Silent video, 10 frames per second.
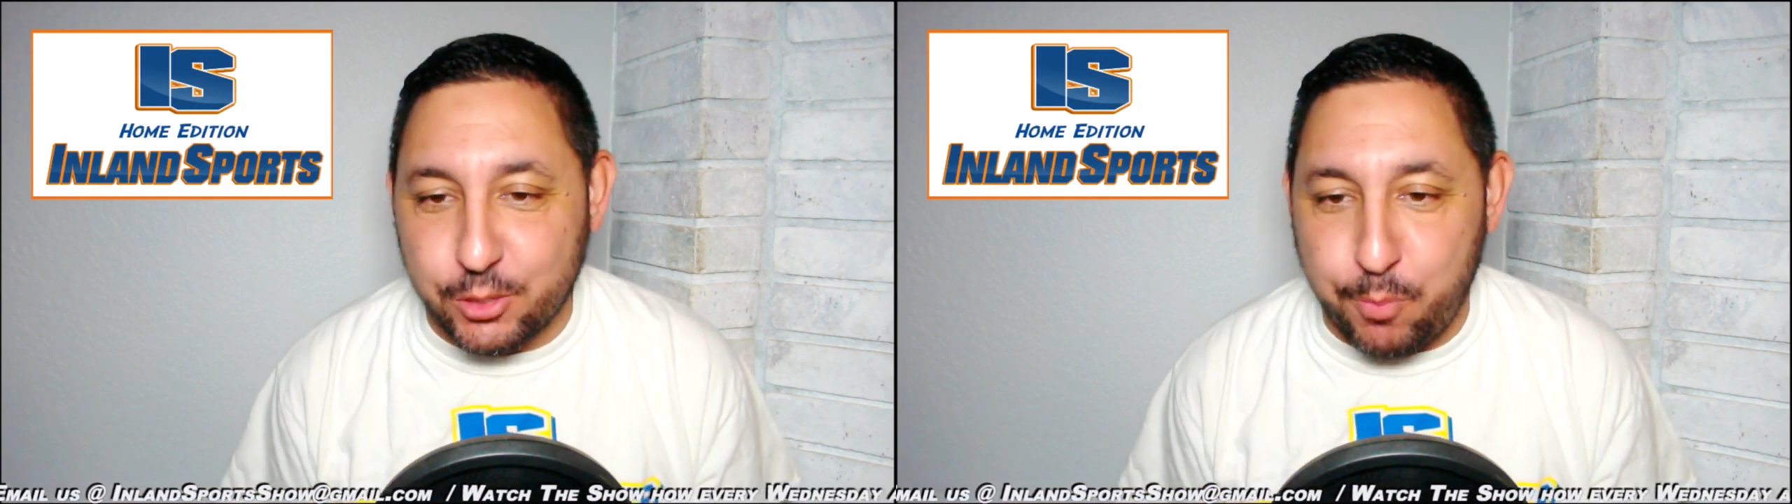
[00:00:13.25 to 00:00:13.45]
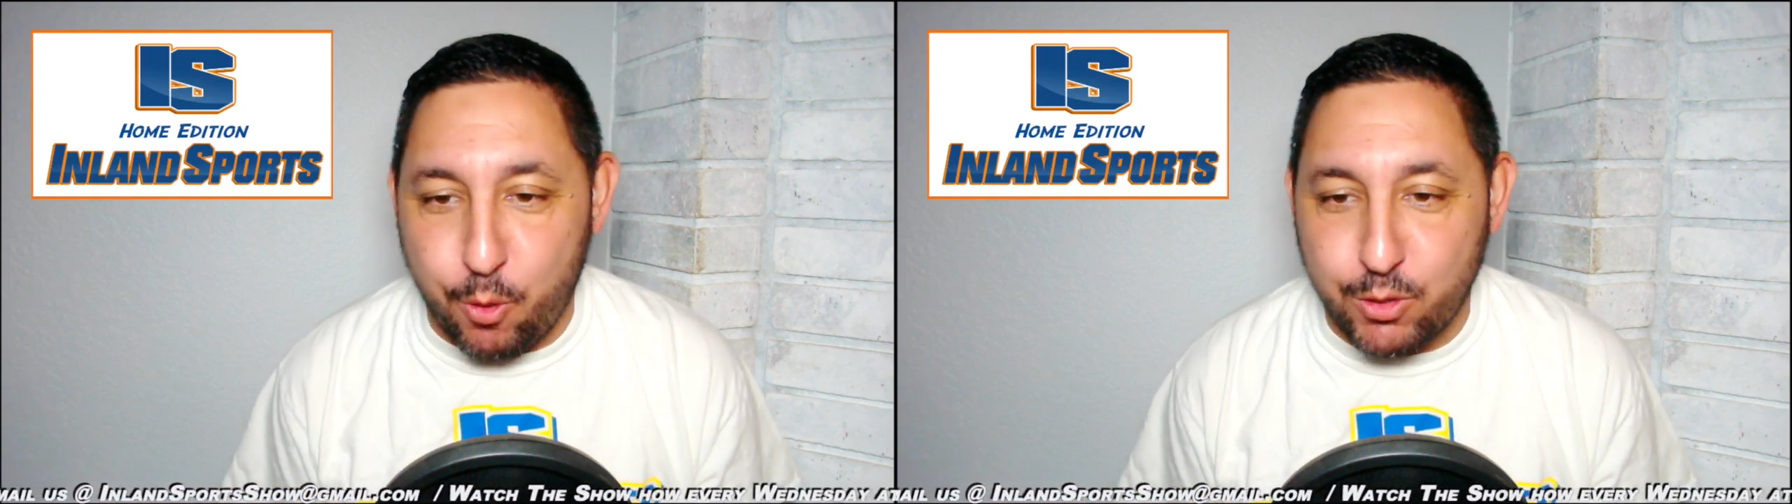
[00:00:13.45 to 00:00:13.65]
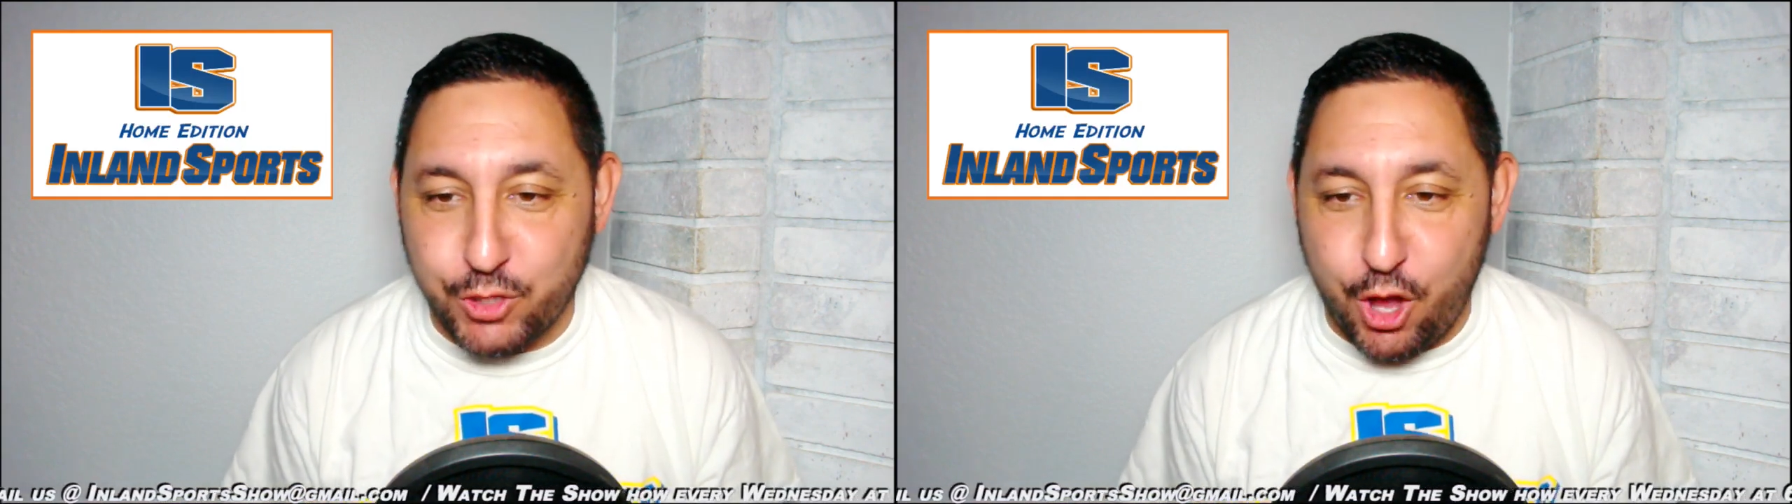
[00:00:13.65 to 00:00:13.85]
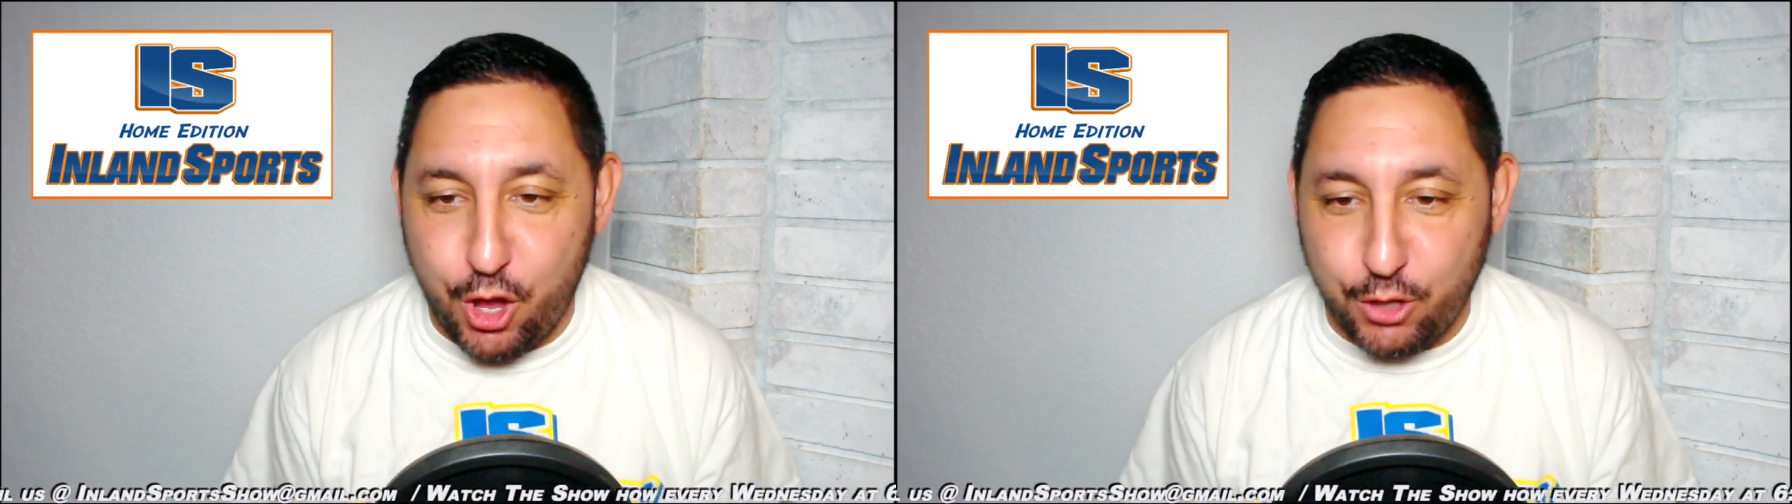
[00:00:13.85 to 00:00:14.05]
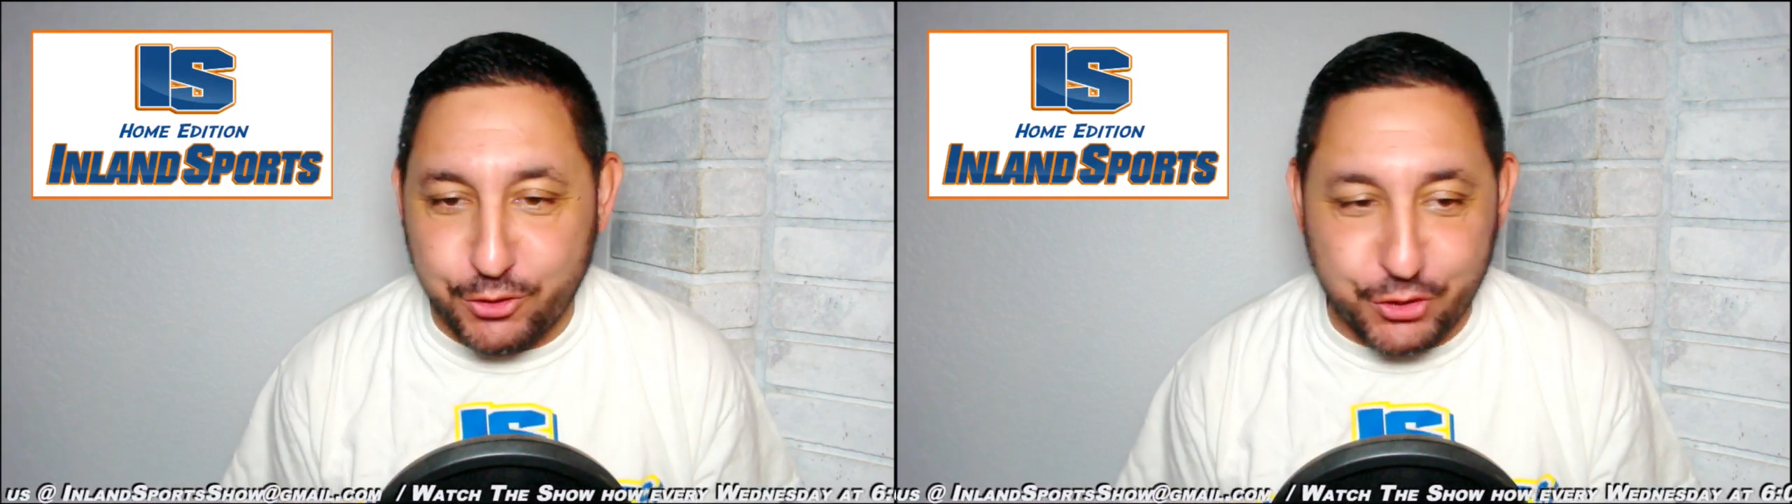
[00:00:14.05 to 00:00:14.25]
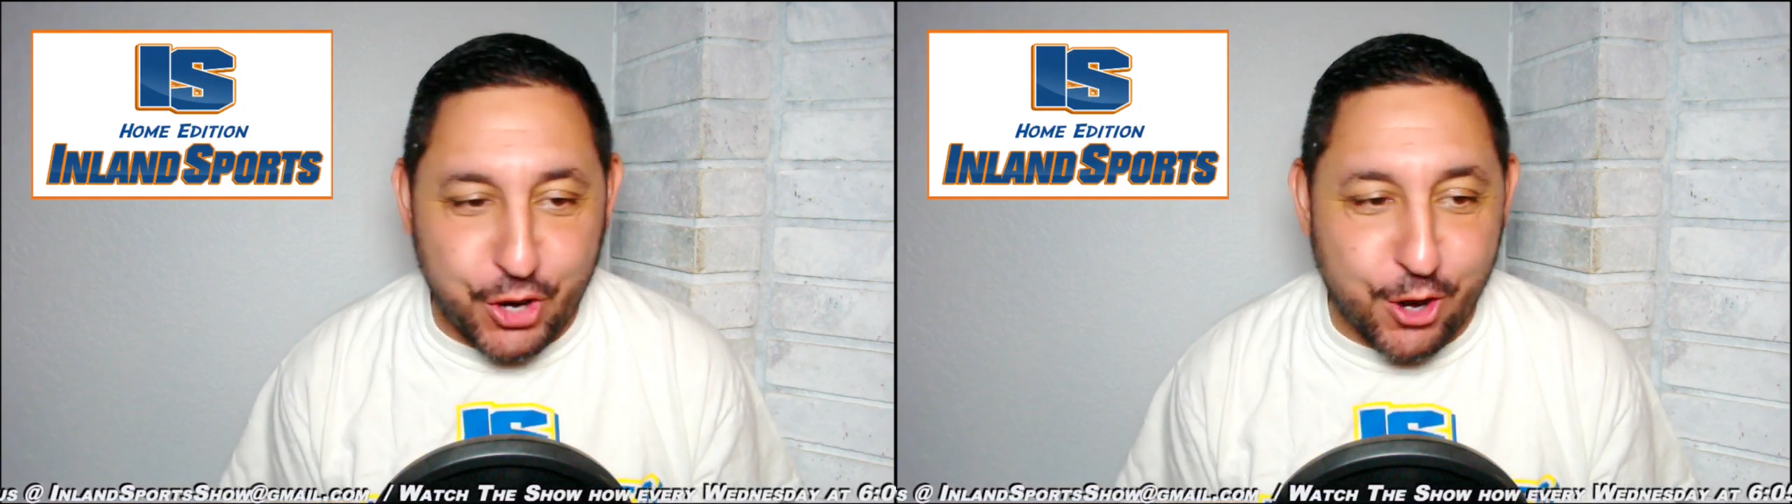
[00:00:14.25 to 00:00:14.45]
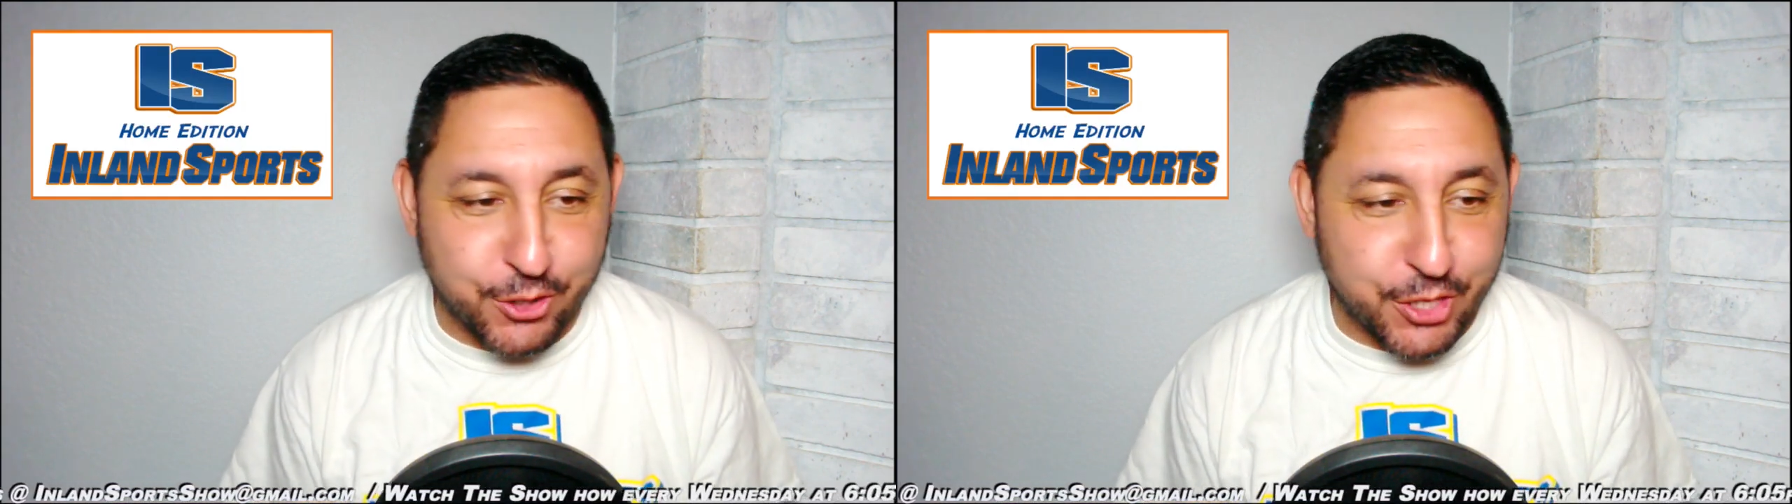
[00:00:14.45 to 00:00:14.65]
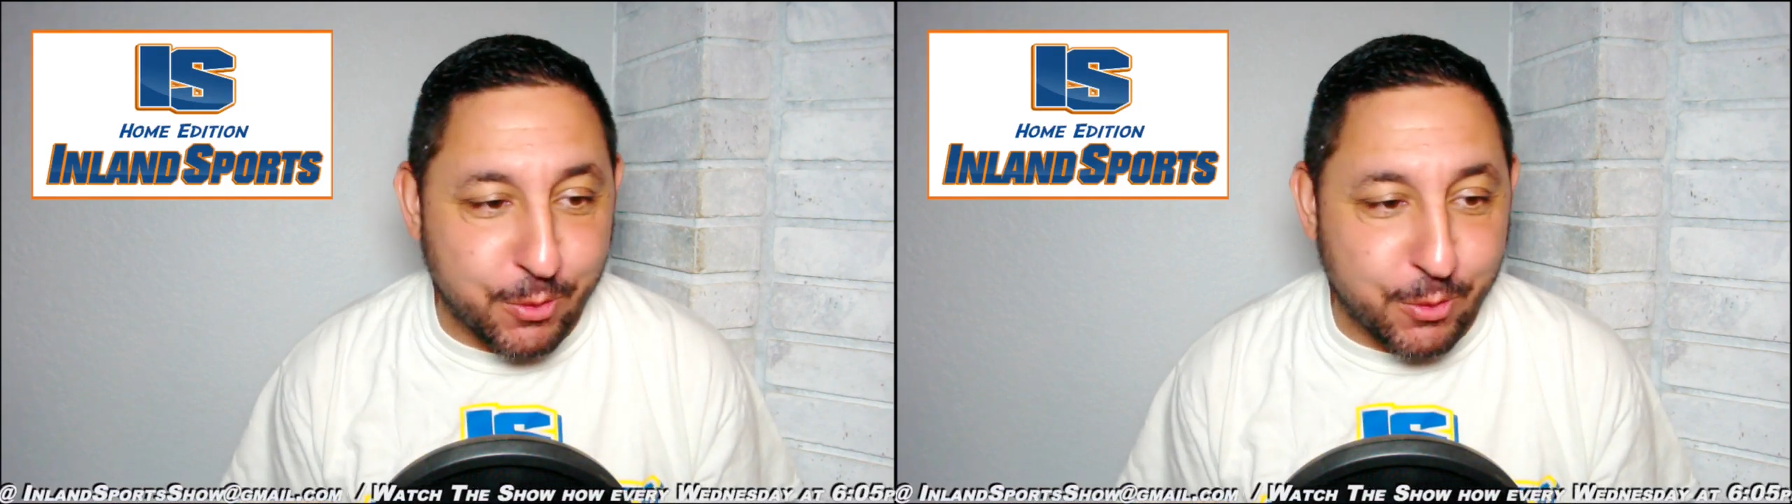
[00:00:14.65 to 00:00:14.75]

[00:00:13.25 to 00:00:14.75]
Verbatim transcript: Sports All Stars.